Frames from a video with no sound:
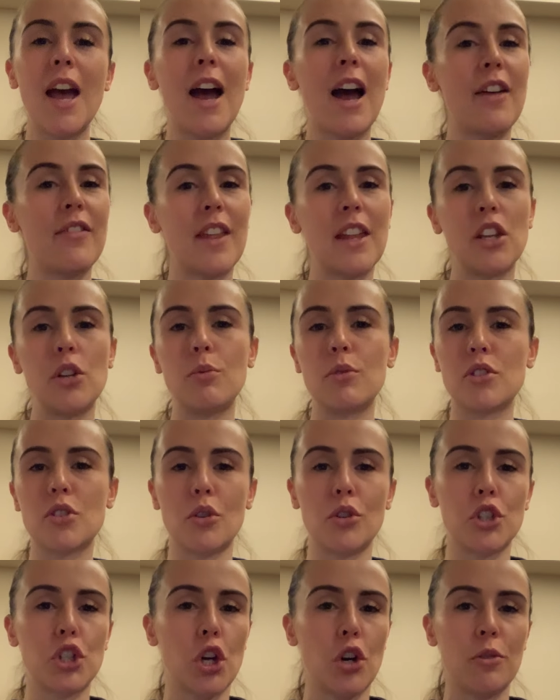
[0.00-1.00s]
And then you would
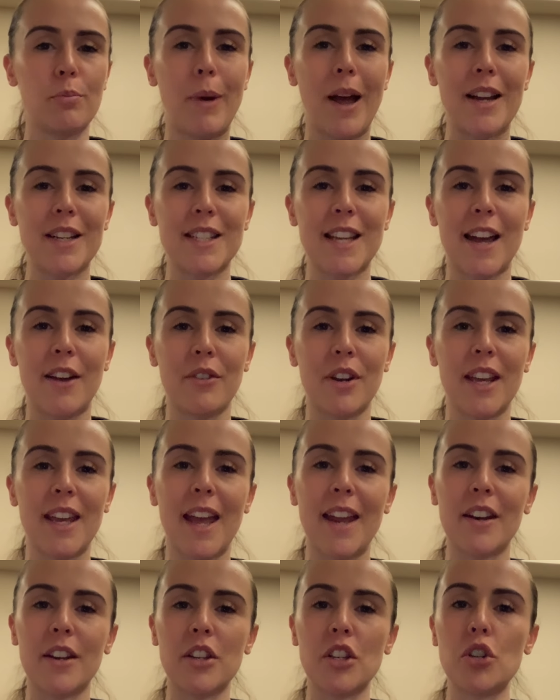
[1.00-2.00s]
sort of jog back down
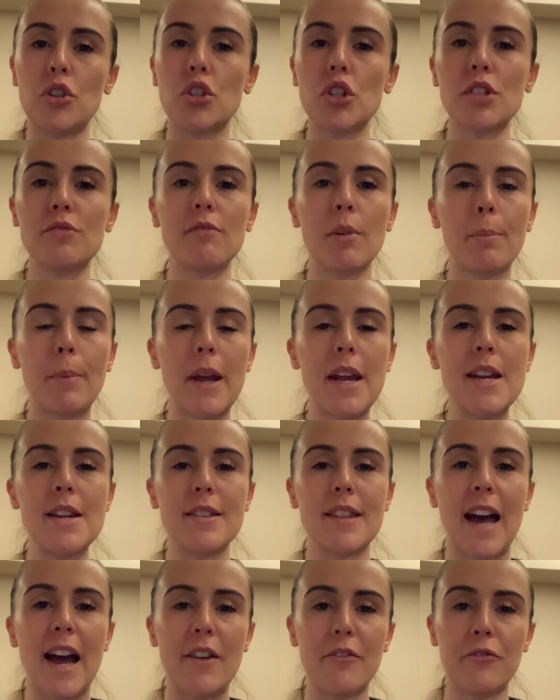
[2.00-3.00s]
again, and you just repeat
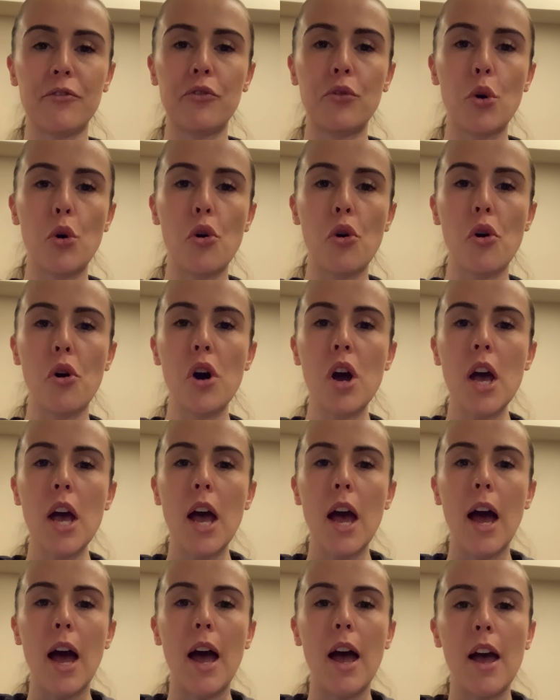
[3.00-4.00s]
that for
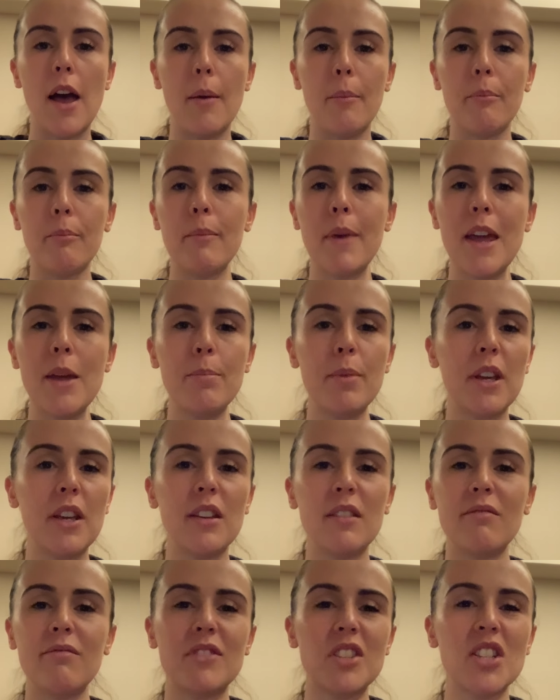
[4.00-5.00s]

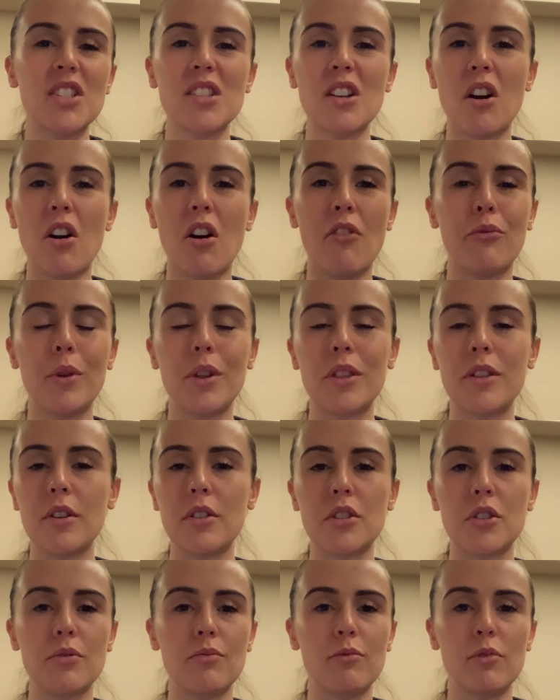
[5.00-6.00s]
maybe to start off with,
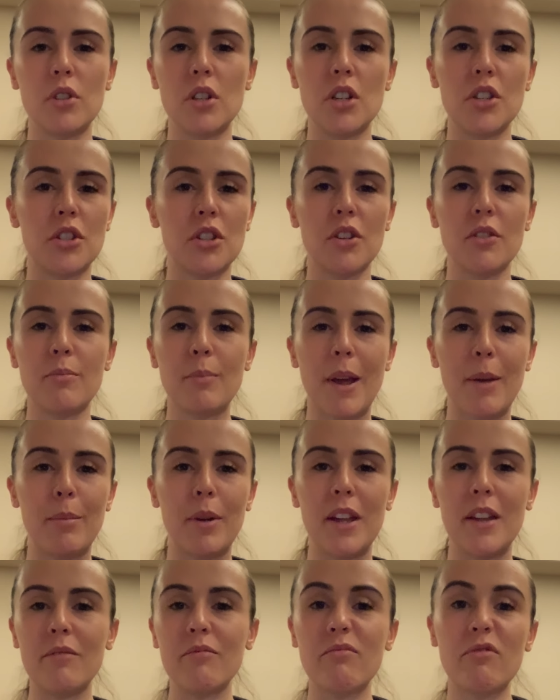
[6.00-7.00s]
you'd do
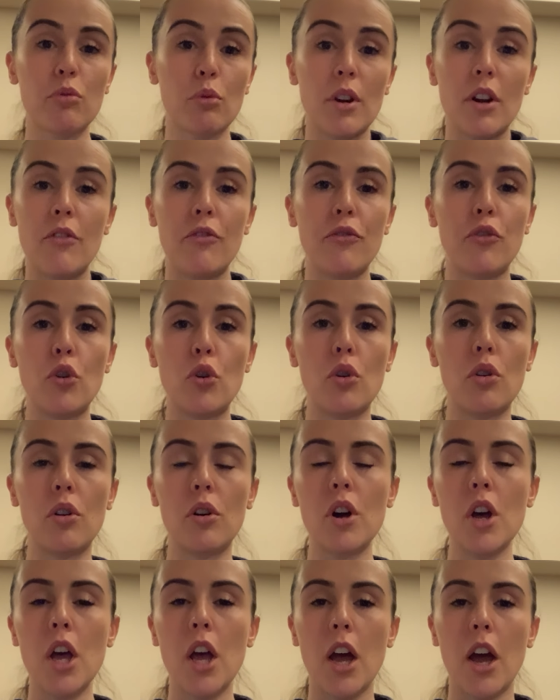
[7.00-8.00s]
maybe 3 or
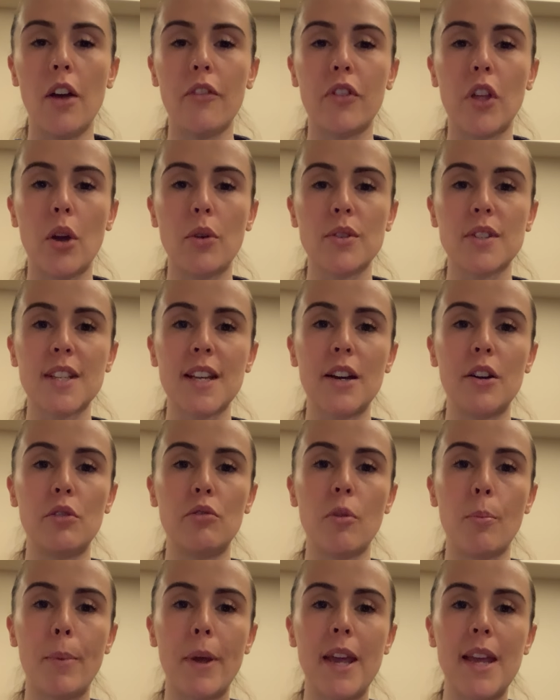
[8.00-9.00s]
4 of those hill
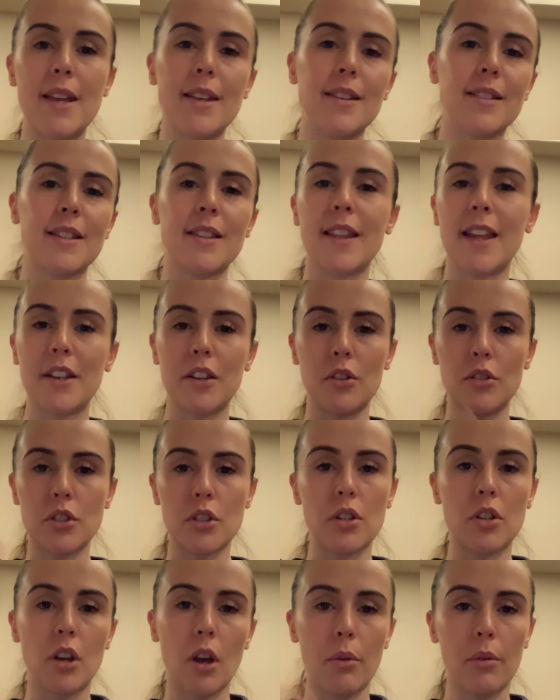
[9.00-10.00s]
repeats, and then you'd
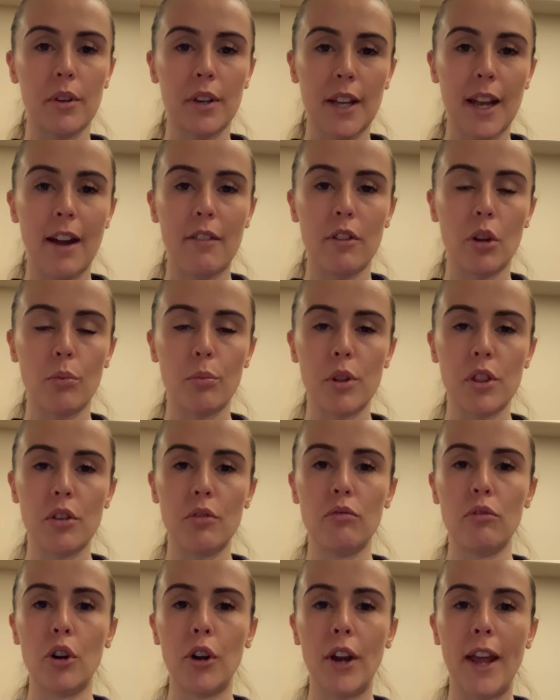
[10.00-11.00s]
go and carry on with
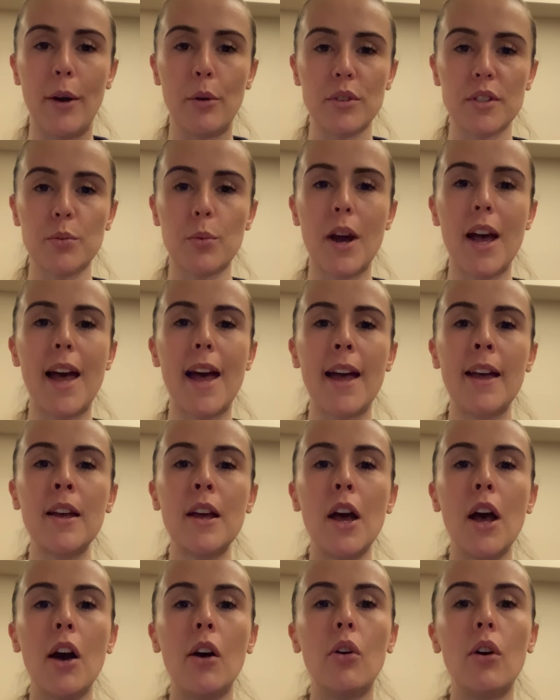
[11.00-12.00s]
your run elsewhere,
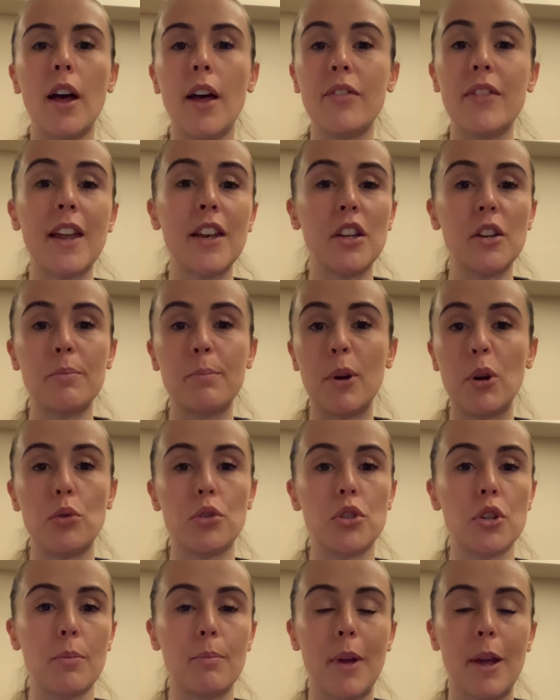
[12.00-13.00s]
and then you'd
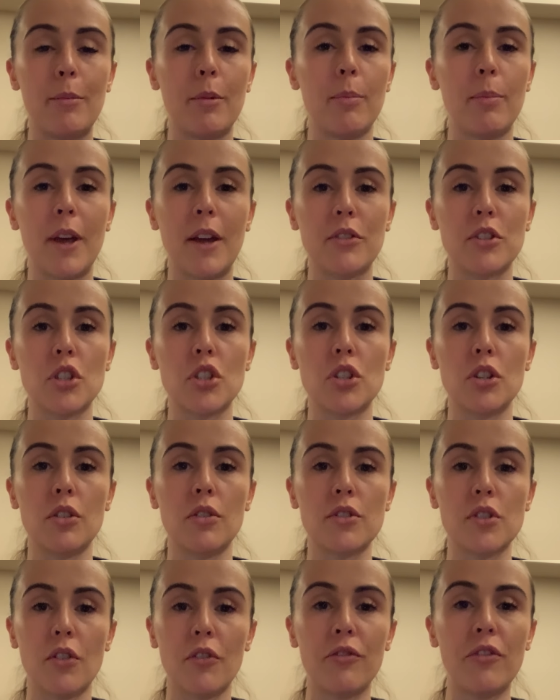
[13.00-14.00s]
build up, maybe be able to do
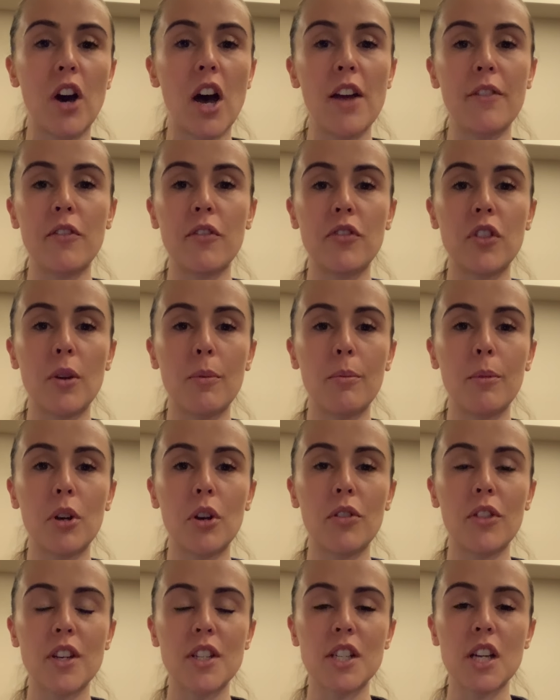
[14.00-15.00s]
sort of 5 of them
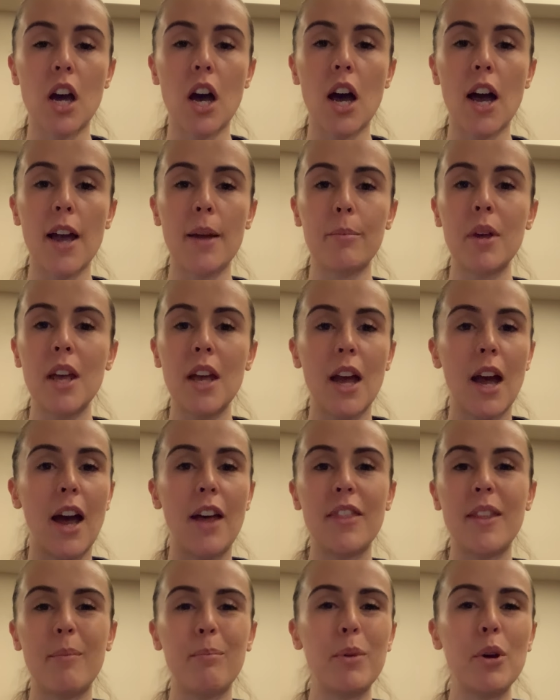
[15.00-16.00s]
another time,
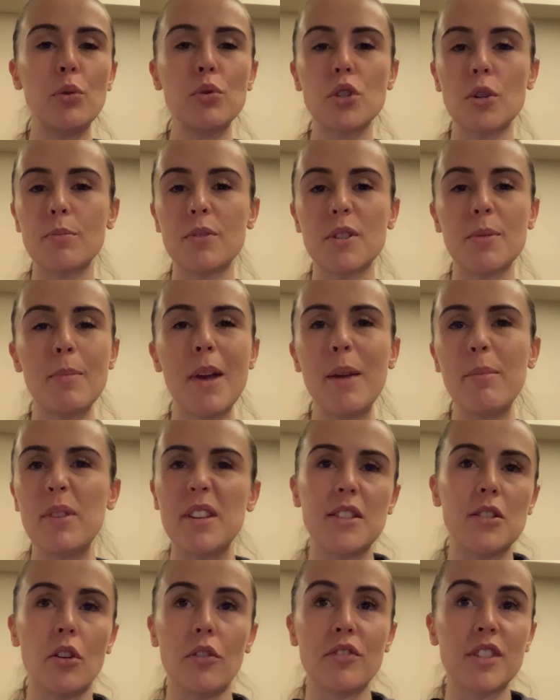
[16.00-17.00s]
and then build up to maybe
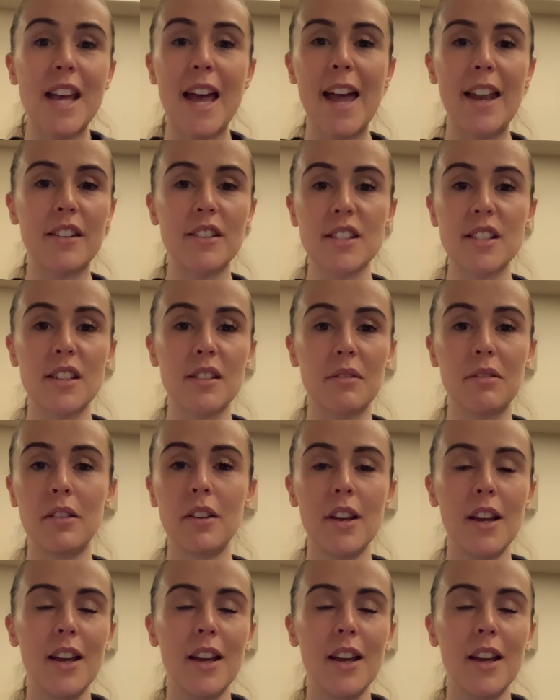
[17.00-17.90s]
sort of 10 to,